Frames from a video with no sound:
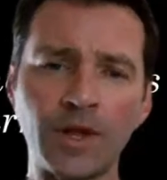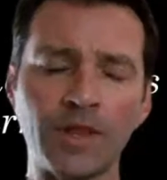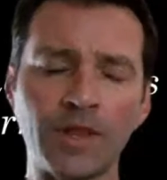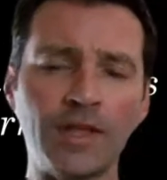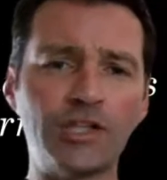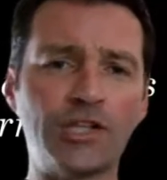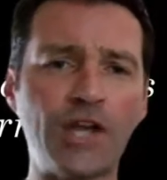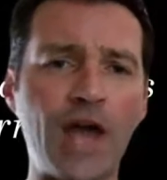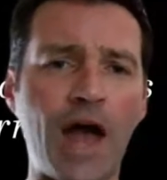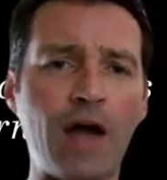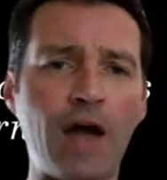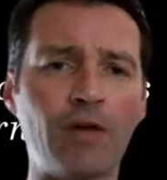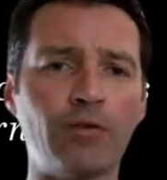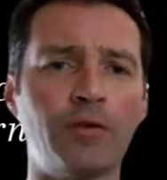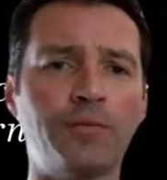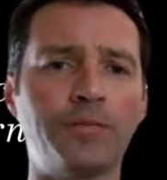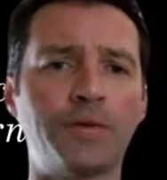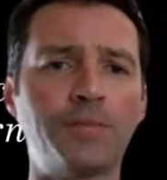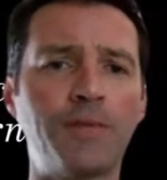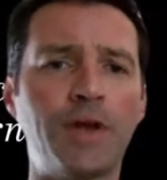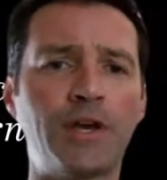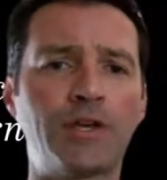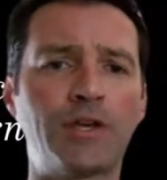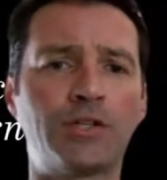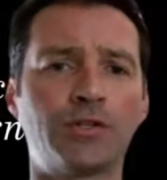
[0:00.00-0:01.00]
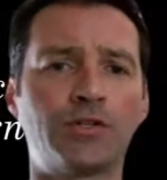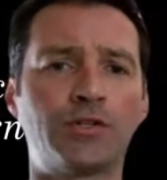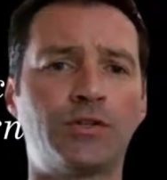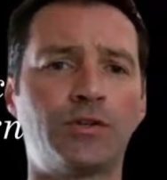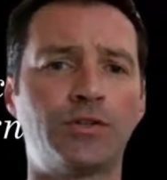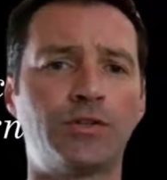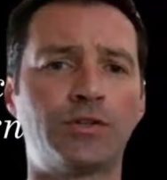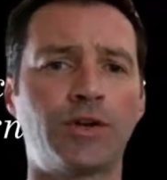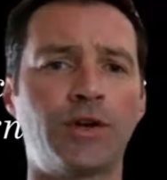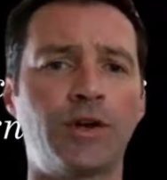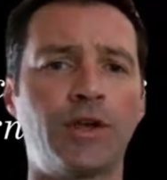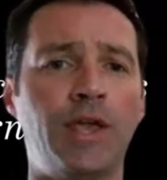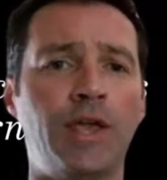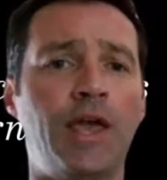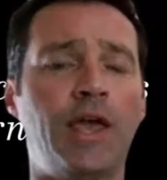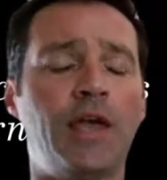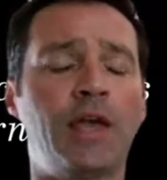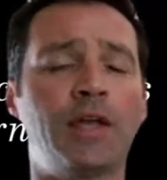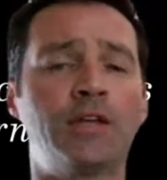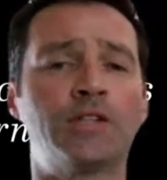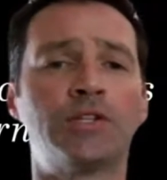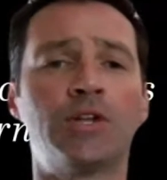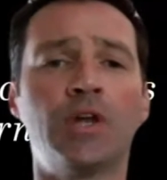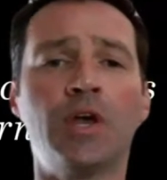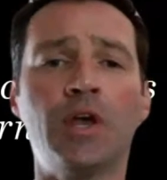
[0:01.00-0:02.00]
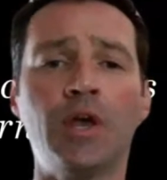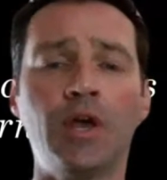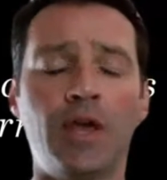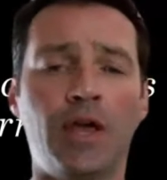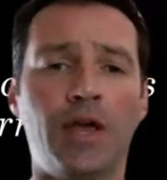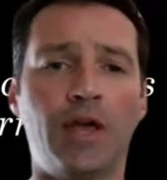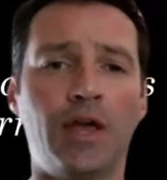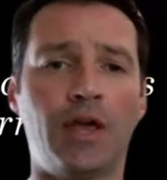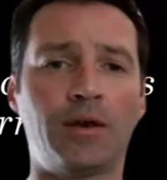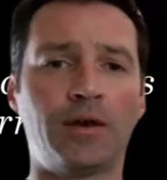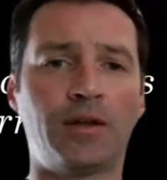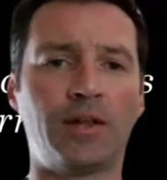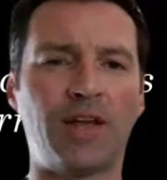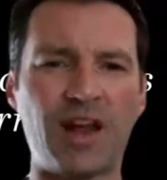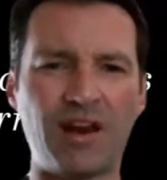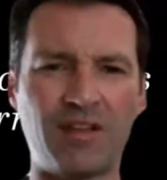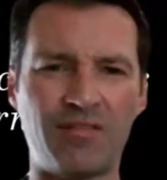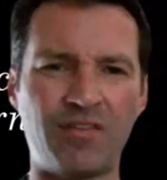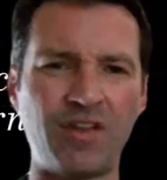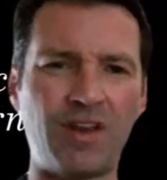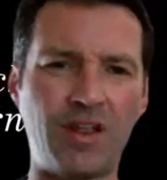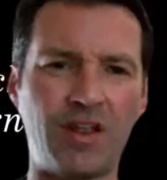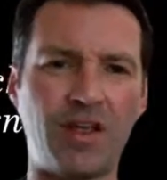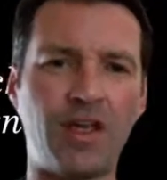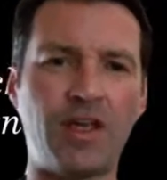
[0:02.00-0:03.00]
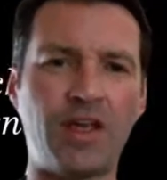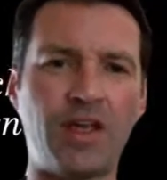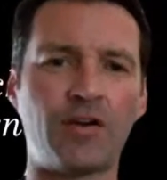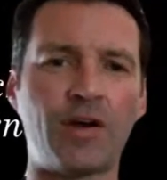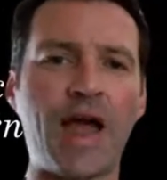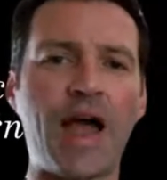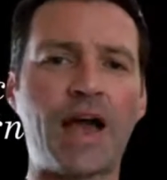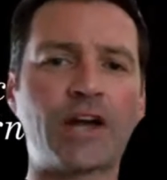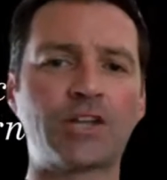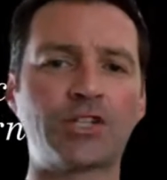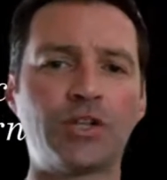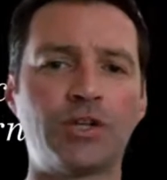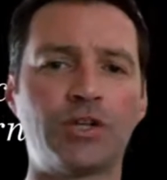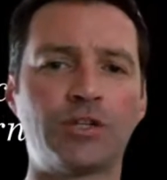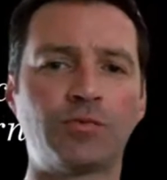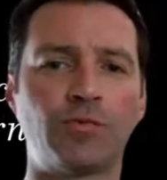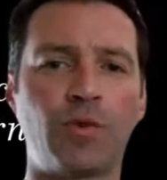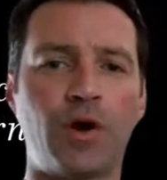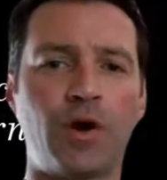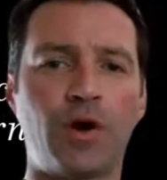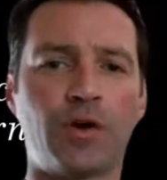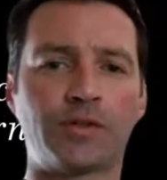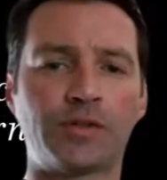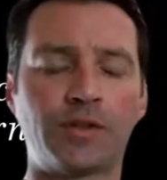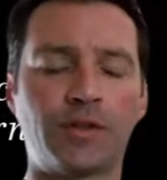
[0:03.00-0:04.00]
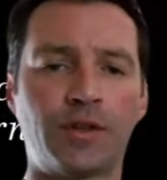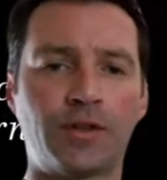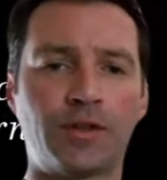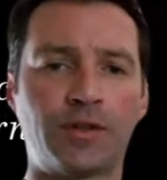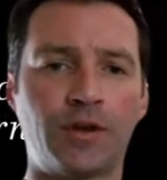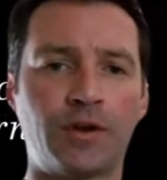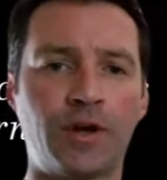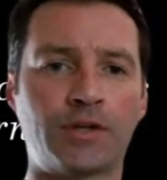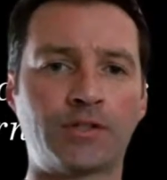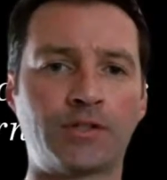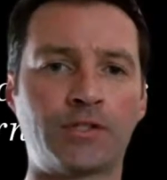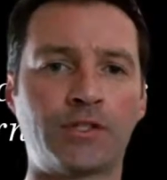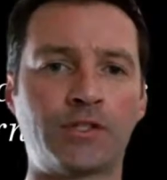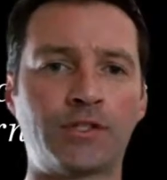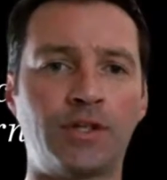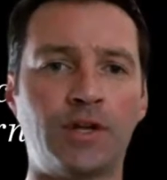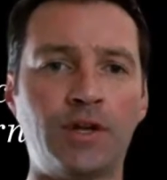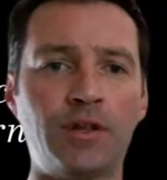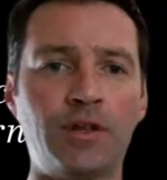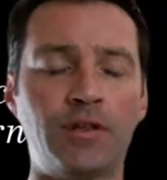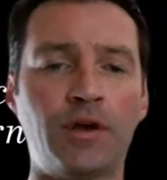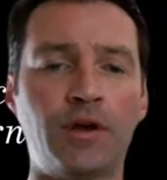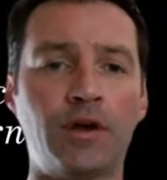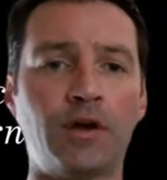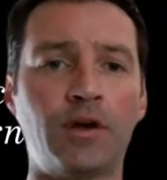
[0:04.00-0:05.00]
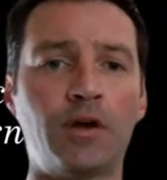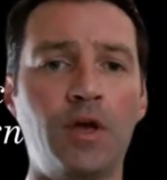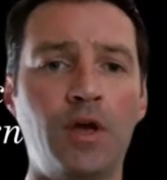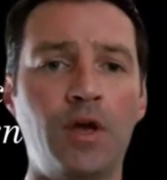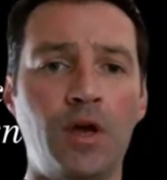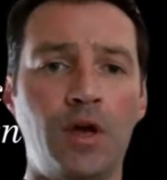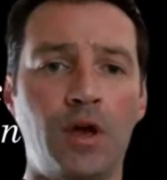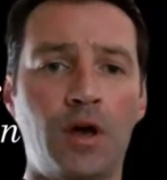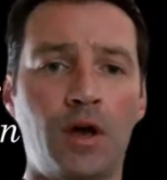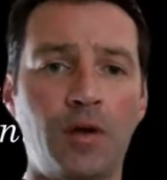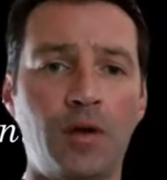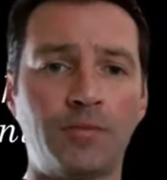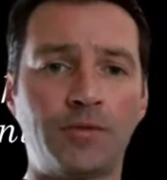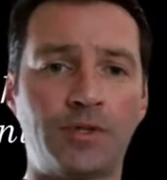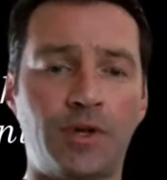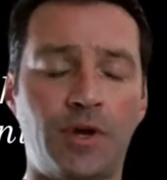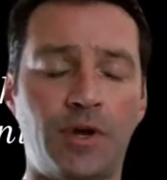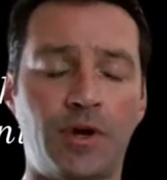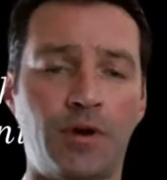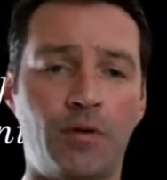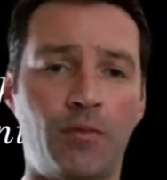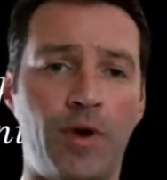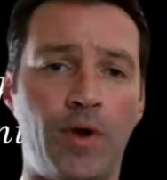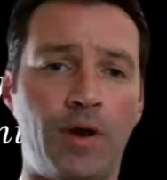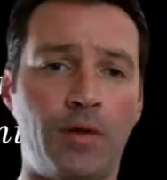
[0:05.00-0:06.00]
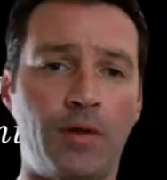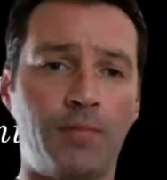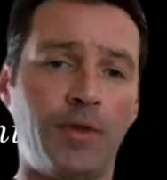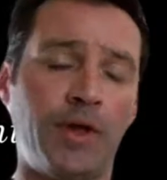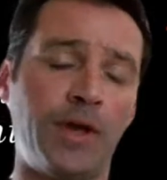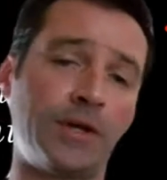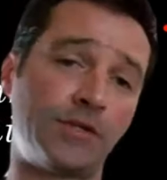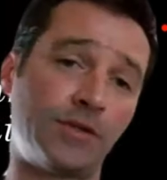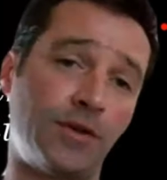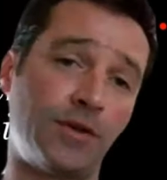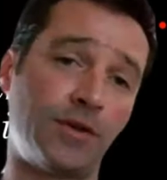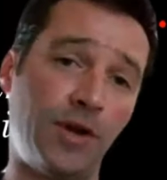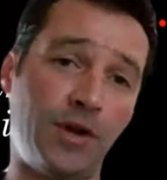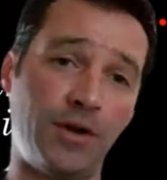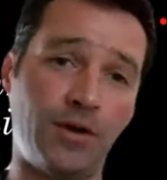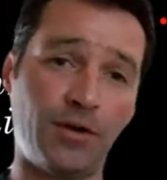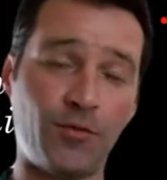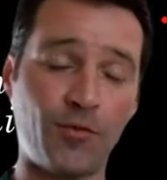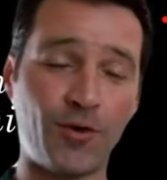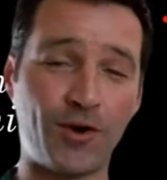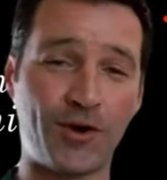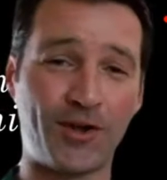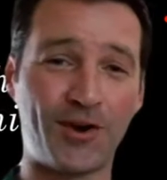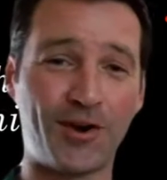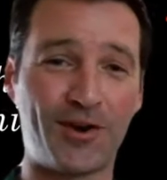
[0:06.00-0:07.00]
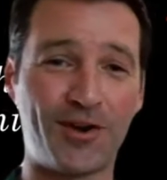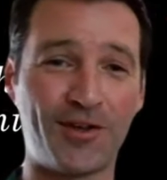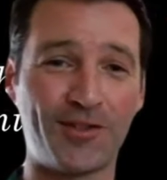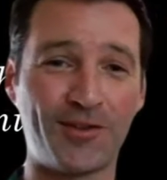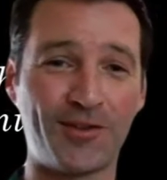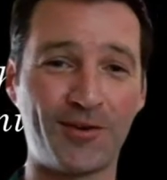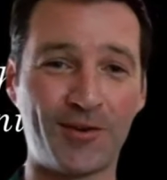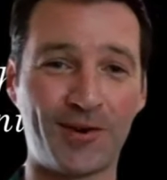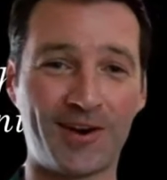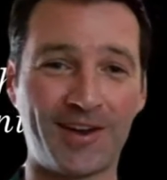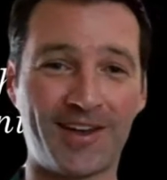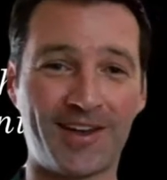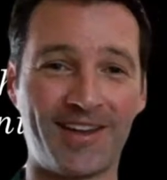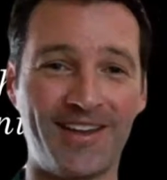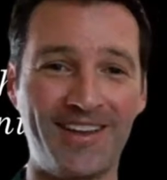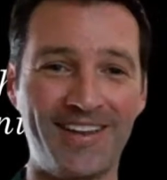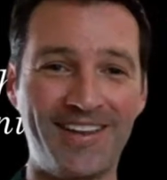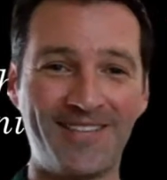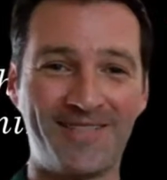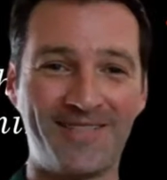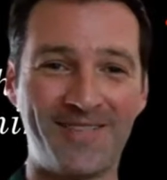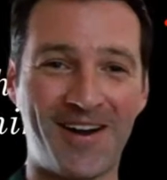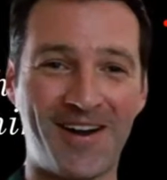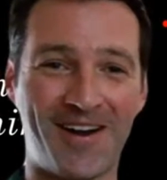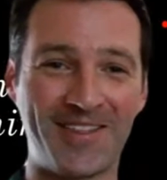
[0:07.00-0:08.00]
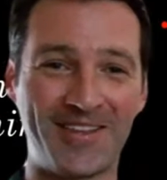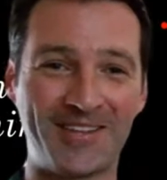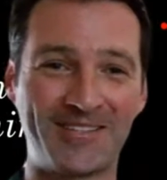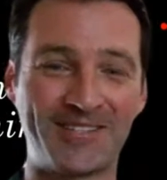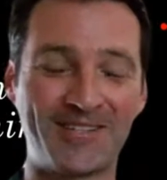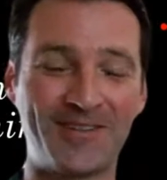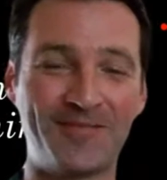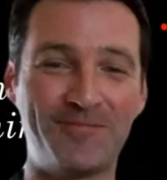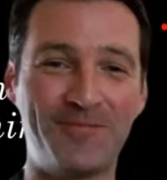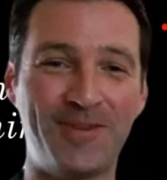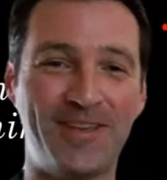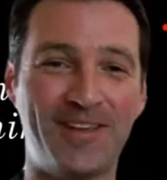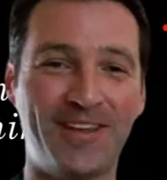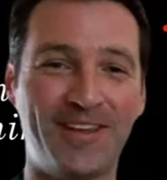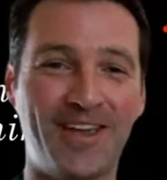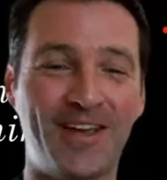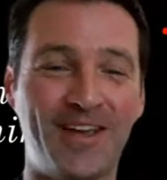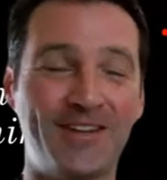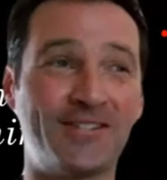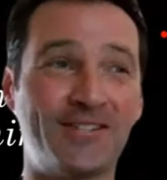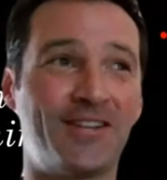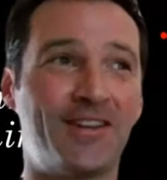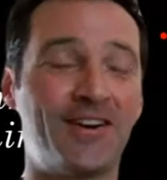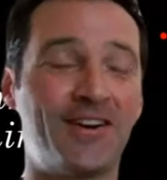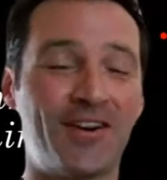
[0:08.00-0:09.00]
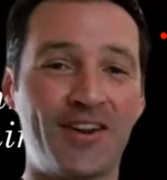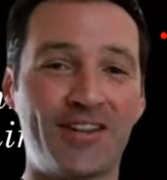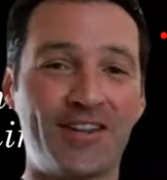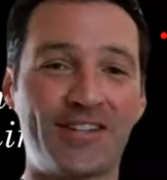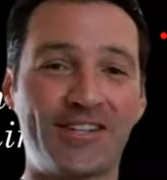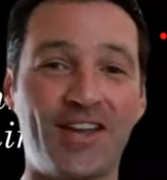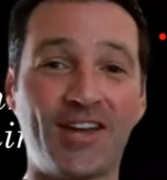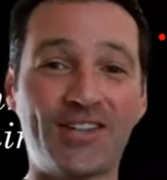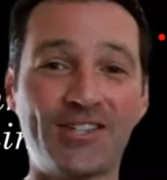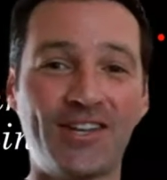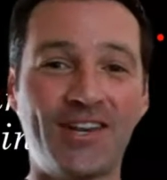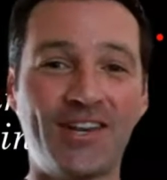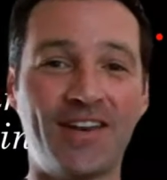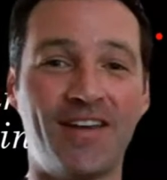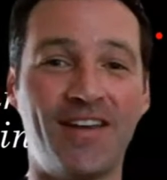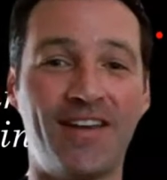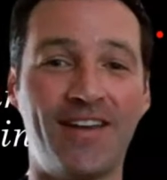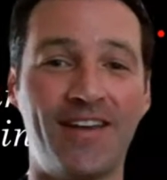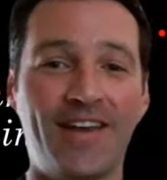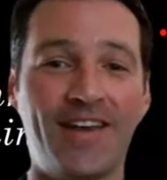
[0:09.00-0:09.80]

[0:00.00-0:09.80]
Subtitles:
the chat room to make sure students are engaged, and kind of an interaction as well, so that they're not just sitting there staring away at a blank screen or working on other work while they should be engaging in our discussion.